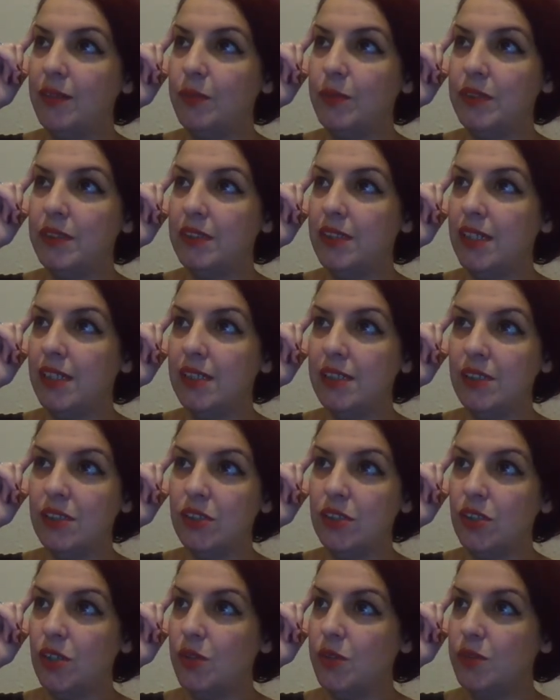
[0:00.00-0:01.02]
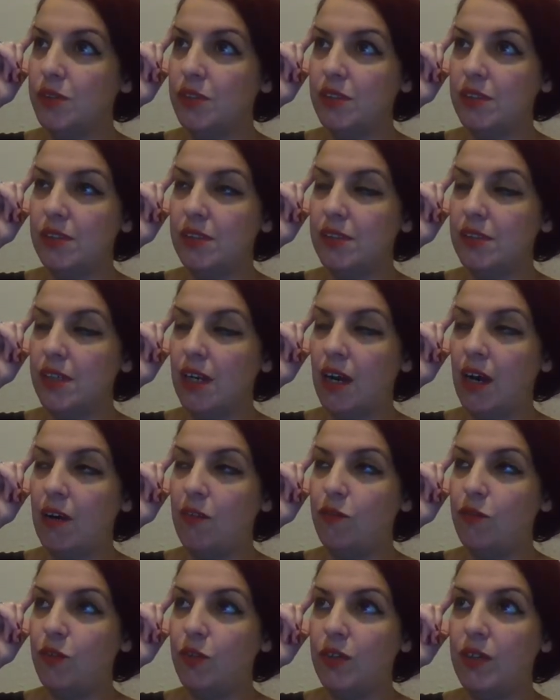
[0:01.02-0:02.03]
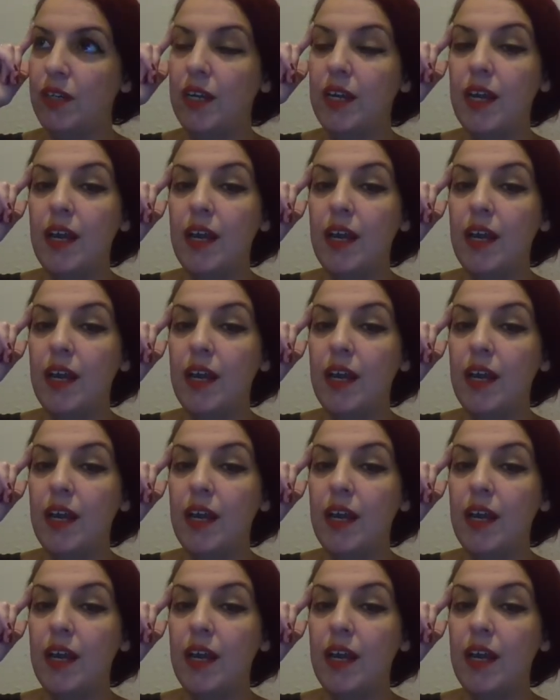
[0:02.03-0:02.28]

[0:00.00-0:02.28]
it was like so awful.